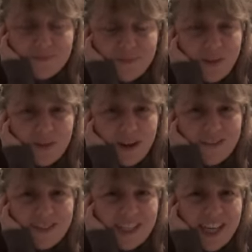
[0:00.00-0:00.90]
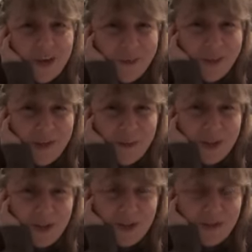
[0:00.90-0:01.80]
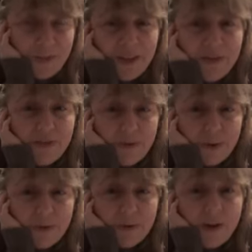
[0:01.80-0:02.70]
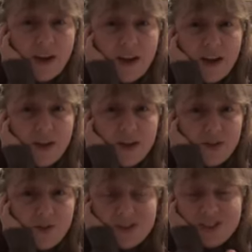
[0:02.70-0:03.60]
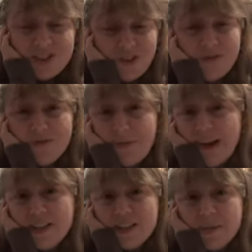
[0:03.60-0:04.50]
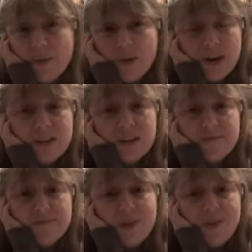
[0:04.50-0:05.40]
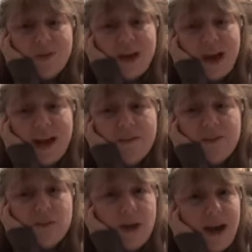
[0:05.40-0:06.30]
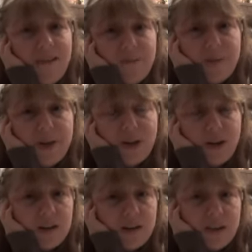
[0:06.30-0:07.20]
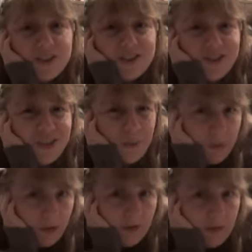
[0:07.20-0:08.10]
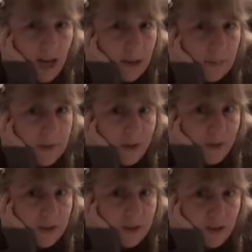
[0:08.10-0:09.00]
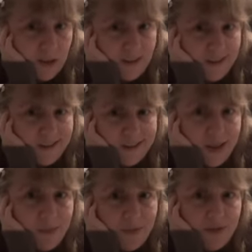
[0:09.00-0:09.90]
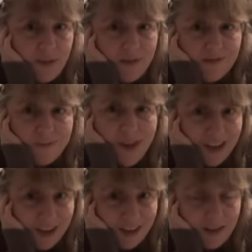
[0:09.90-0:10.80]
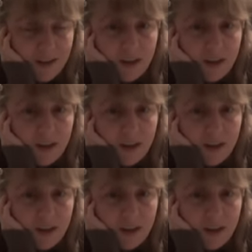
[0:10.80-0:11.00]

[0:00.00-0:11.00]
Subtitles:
you don't have to tell me what you've been through to deserve my support. You don't have to have been hurt a certain number of times or a certain depth of pain